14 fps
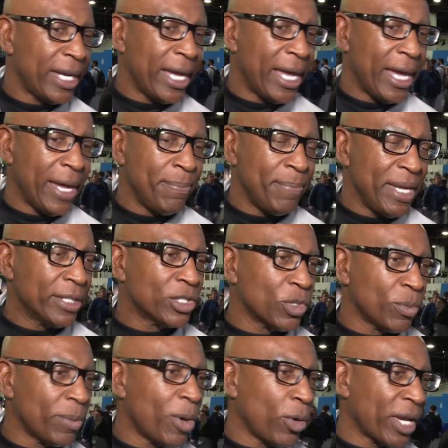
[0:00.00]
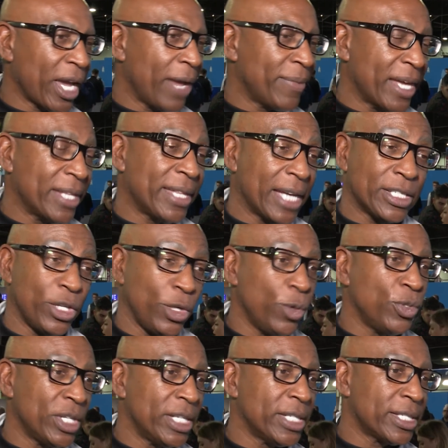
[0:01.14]
and be in the Super Bowl game, that's
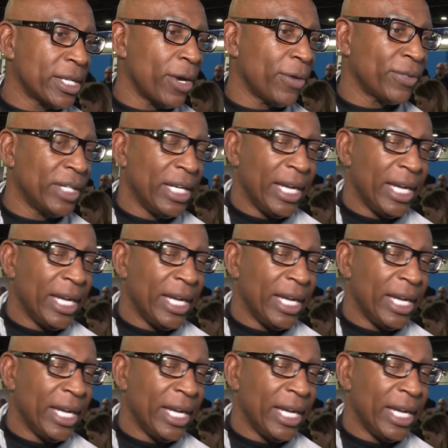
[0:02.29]
huge in itself.